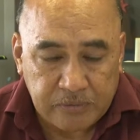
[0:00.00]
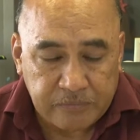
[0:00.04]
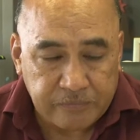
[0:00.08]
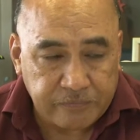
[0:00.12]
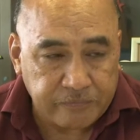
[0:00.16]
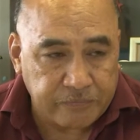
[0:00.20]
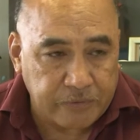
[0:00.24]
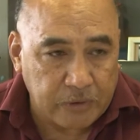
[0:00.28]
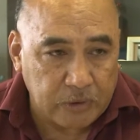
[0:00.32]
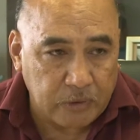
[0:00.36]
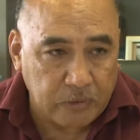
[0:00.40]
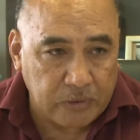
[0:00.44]

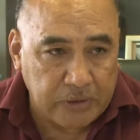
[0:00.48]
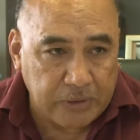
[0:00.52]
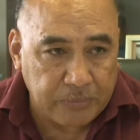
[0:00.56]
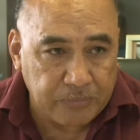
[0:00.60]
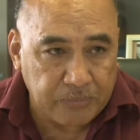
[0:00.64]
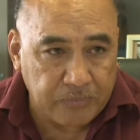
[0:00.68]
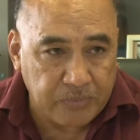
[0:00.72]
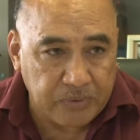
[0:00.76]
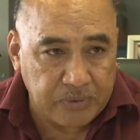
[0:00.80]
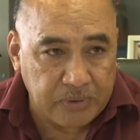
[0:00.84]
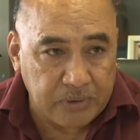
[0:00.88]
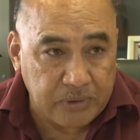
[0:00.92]
followed
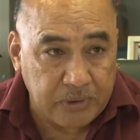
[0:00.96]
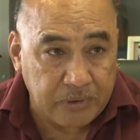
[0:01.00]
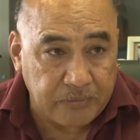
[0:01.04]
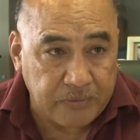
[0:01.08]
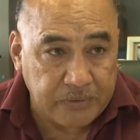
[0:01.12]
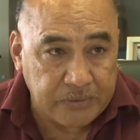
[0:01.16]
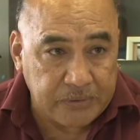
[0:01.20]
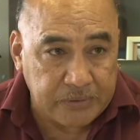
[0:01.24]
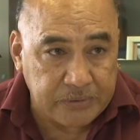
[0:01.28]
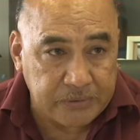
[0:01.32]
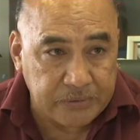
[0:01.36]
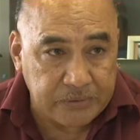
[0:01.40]
up with the
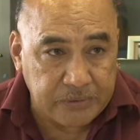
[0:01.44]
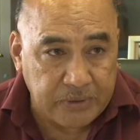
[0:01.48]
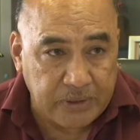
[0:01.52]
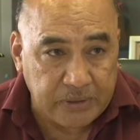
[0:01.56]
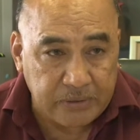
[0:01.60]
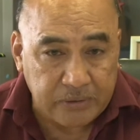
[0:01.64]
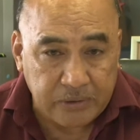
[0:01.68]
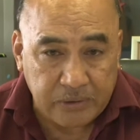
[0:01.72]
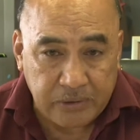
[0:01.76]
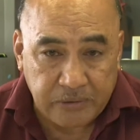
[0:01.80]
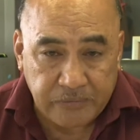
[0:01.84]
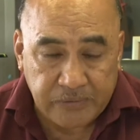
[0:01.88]
Director
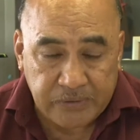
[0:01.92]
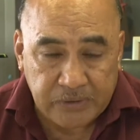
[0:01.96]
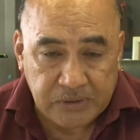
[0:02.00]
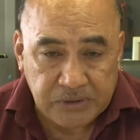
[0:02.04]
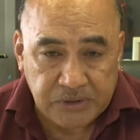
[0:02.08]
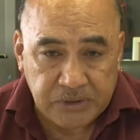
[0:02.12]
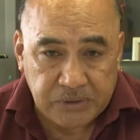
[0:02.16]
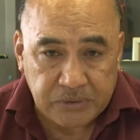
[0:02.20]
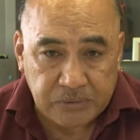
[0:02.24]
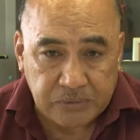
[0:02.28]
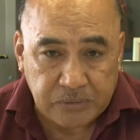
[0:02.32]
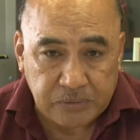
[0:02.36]
and the Director
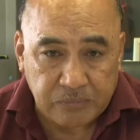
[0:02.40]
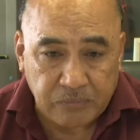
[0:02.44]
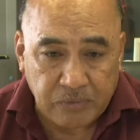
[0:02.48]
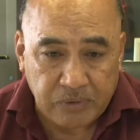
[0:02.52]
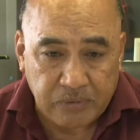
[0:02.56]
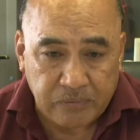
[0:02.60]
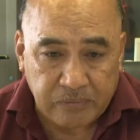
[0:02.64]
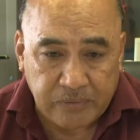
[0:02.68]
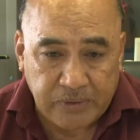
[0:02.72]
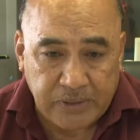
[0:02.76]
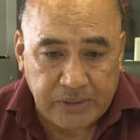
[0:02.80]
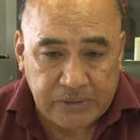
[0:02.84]
General
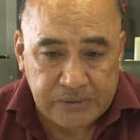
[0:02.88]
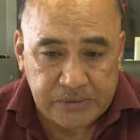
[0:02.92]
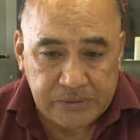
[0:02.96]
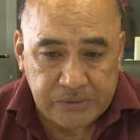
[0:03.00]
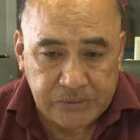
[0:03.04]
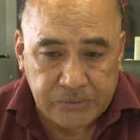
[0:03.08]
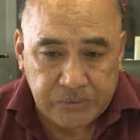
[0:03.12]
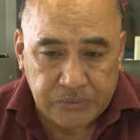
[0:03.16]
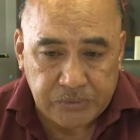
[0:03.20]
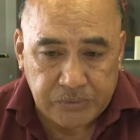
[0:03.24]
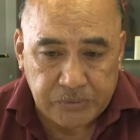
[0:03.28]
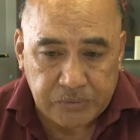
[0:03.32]
with regards
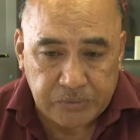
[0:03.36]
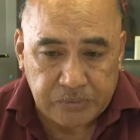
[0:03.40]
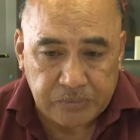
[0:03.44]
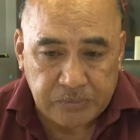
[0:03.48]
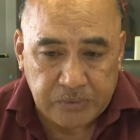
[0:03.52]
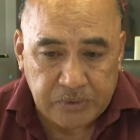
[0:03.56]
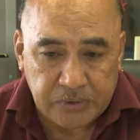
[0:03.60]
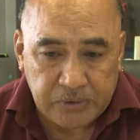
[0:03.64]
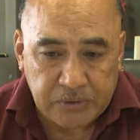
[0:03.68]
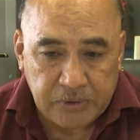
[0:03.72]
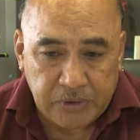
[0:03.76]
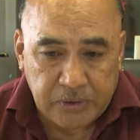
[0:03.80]
to
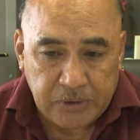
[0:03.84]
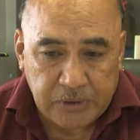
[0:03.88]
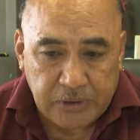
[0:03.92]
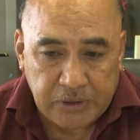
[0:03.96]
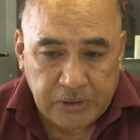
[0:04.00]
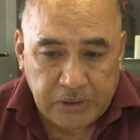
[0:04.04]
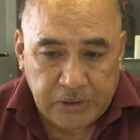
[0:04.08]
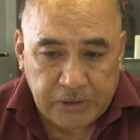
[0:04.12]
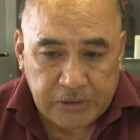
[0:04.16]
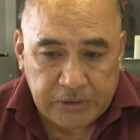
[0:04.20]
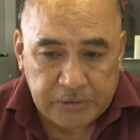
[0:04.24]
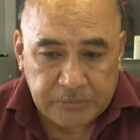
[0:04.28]

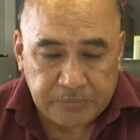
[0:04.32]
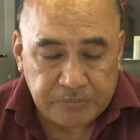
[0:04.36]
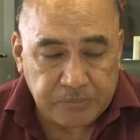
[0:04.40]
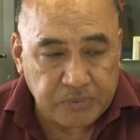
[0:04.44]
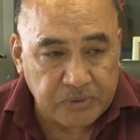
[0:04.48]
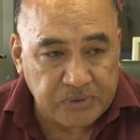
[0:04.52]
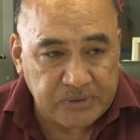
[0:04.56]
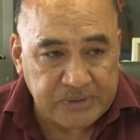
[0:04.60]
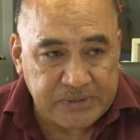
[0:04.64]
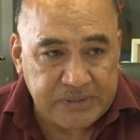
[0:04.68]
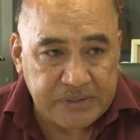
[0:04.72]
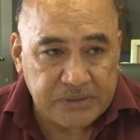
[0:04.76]

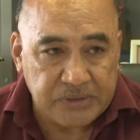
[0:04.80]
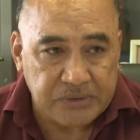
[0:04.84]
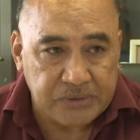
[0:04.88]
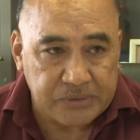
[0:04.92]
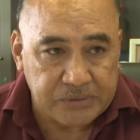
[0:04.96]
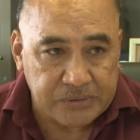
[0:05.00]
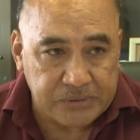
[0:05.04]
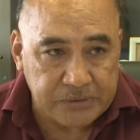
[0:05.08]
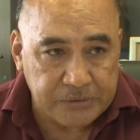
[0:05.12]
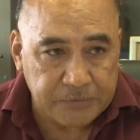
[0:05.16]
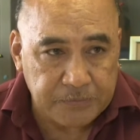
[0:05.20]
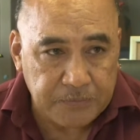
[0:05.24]

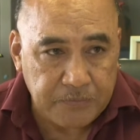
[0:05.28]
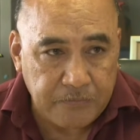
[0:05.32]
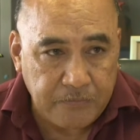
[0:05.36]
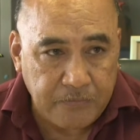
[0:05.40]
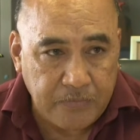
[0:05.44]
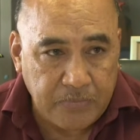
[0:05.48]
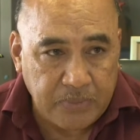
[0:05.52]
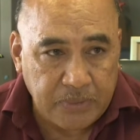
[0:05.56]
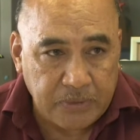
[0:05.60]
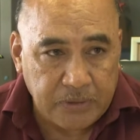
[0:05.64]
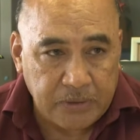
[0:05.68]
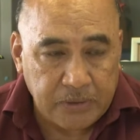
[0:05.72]
procedures.
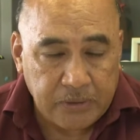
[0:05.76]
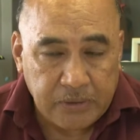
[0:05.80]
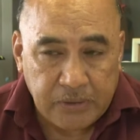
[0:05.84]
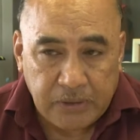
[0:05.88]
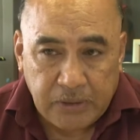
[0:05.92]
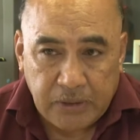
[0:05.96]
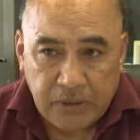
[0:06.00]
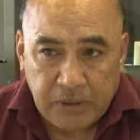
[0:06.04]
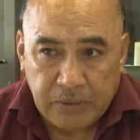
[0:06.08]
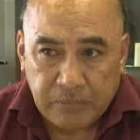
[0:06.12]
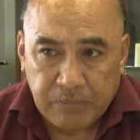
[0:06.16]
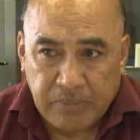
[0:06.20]

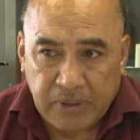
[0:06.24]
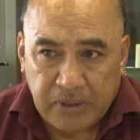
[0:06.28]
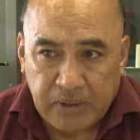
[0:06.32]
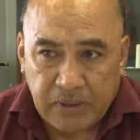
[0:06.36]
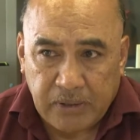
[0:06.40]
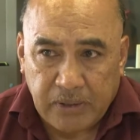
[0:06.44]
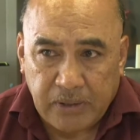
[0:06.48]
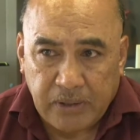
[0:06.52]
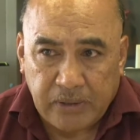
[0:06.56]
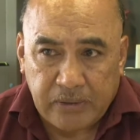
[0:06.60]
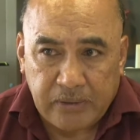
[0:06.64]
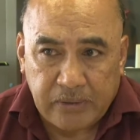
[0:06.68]
But
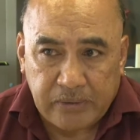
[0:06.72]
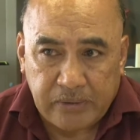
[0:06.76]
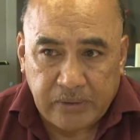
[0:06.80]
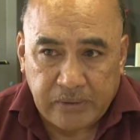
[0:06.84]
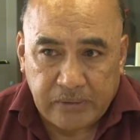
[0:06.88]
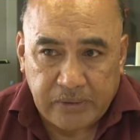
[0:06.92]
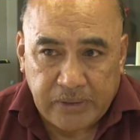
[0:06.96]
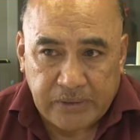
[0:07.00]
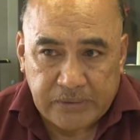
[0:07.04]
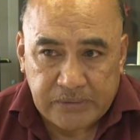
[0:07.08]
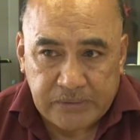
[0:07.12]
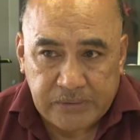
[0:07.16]
other
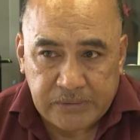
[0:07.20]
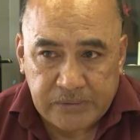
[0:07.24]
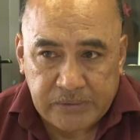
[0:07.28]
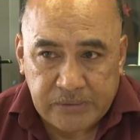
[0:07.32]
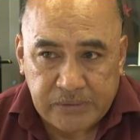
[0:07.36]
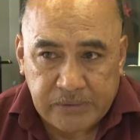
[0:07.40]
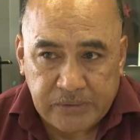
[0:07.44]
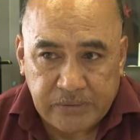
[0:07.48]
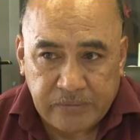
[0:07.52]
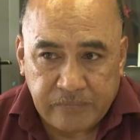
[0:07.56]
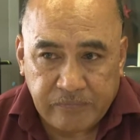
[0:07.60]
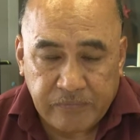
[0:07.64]
than that,
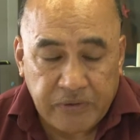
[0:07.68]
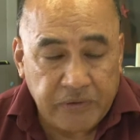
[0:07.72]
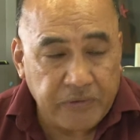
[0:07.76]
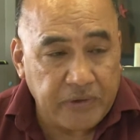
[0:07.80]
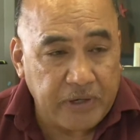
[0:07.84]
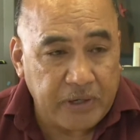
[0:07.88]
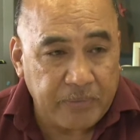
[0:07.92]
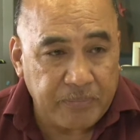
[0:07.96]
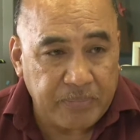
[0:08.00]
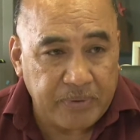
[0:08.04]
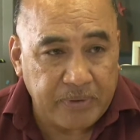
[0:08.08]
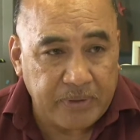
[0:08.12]
very
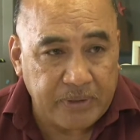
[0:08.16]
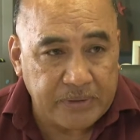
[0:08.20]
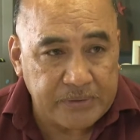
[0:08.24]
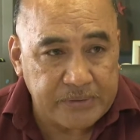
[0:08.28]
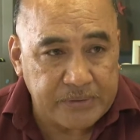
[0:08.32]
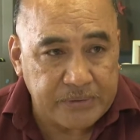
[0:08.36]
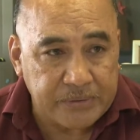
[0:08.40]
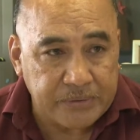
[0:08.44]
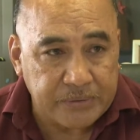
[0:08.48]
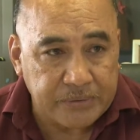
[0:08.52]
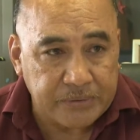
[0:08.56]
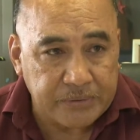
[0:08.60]
happy
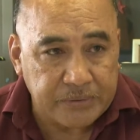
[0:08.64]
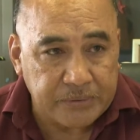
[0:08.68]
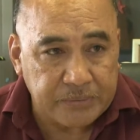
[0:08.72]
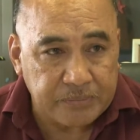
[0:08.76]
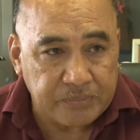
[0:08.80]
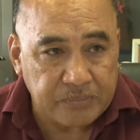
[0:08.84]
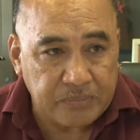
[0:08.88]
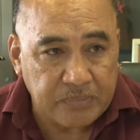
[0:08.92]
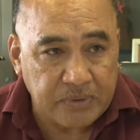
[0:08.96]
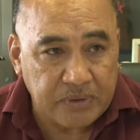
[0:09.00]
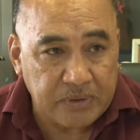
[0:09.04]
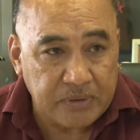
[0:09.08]
that
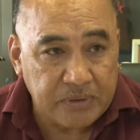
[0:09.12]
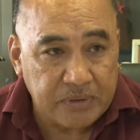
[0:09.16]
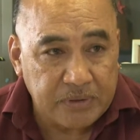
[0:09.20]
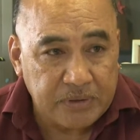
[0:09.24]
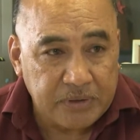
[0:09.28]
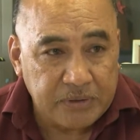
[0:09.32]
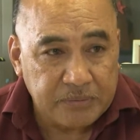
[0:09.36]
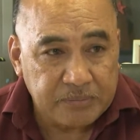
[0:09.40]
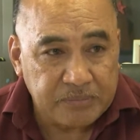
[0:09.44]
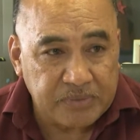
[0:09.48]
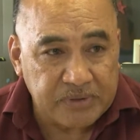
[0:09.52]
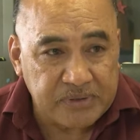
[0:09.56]

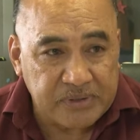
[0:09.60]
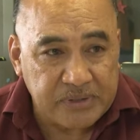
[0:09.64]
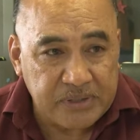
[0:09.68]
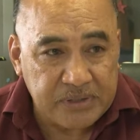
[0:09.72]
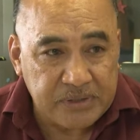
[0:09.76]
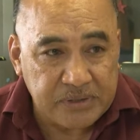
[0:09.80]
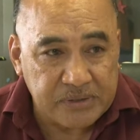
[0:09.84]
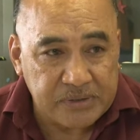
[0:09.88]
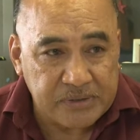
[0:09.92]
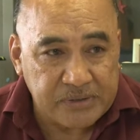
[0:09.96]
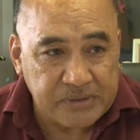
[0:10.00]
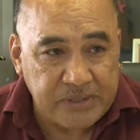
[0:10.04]

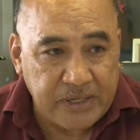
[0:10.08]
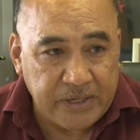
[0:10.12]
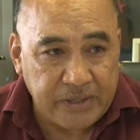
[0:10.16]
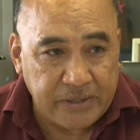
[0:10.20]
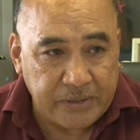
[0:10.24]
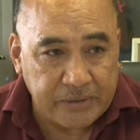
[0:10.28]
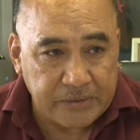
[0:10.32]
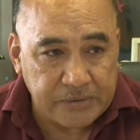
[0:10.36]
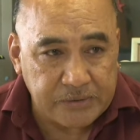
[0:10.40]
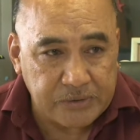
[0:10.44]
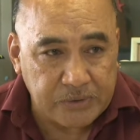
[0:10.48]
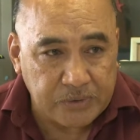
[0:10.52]
procedures
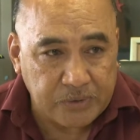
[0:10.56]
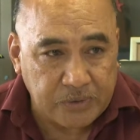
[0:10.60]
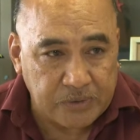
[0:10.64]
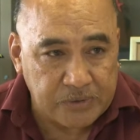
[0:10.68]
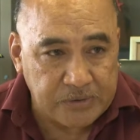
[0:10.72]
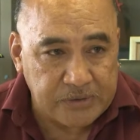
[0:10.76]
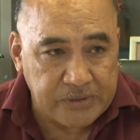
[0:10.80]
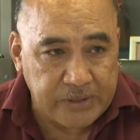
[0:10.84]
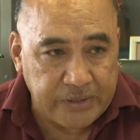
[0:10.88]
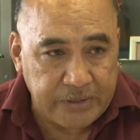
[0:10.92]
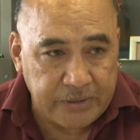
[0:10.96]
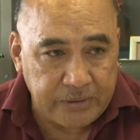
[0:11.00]
taken to
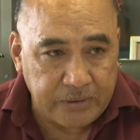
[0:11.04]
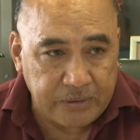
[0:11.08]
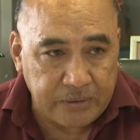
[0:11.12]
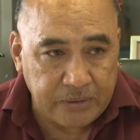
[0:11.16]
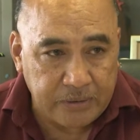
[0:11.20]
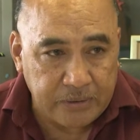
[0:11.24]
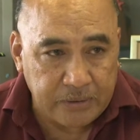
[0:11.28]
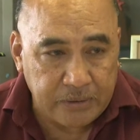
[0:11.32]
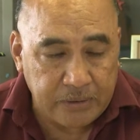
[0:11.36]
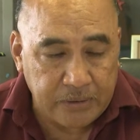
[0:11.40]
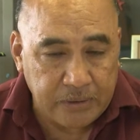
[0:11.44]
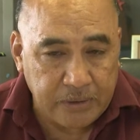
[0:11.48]
contain,
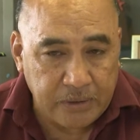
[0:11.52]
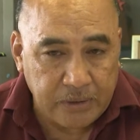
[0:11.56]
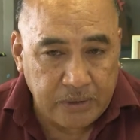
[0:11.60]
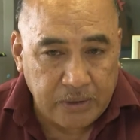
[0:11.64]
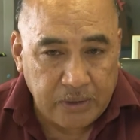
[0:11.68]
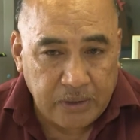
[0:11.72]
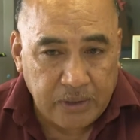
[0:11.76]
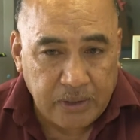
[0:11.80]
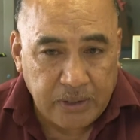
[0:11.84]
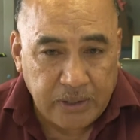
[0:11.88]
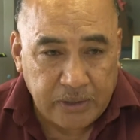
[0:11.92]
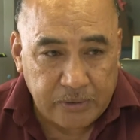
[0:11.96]

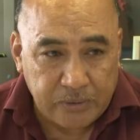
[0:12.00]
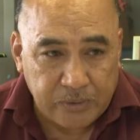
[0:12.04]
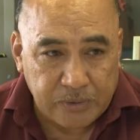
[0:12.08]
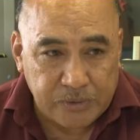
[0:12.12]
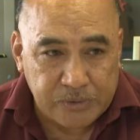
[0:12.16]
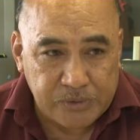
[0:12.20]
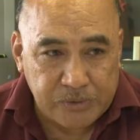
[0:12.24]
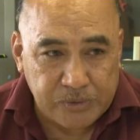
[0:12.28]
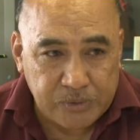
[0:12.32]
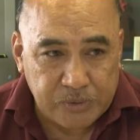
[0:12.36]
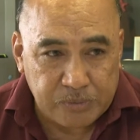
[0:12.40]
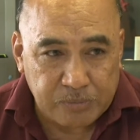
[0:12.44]
and
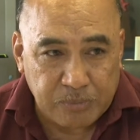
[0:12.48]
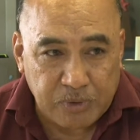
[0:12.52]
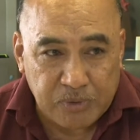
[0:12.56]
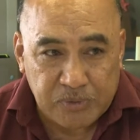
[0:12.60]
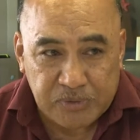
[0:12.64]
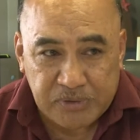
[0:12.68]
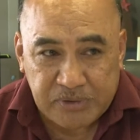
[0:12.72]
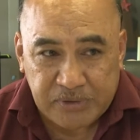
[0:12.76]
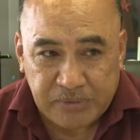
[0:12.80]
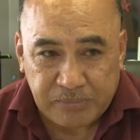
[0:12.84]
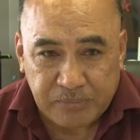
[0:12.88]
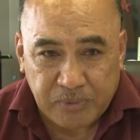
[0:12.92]
also
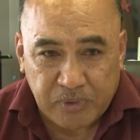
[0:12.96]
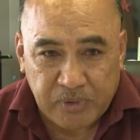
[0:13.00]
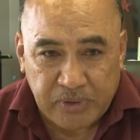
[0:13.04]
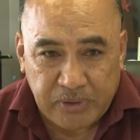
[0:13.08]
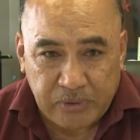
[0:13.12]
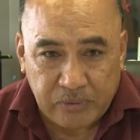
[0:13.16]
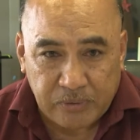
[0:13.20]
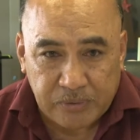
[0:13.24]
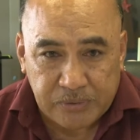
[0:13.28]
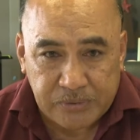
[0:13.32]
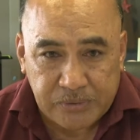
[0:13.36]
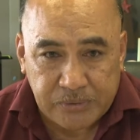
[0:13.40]
most
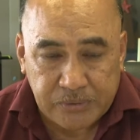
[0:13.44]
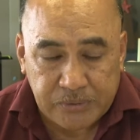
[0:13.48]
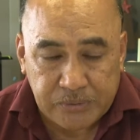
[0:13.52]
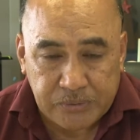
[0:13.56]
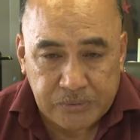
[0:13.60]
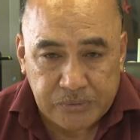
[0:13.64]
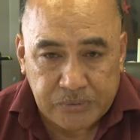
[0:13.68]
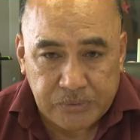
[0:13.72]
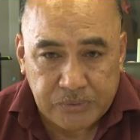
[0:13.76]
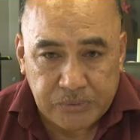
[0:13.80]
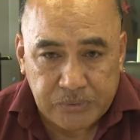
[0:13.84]
importantly also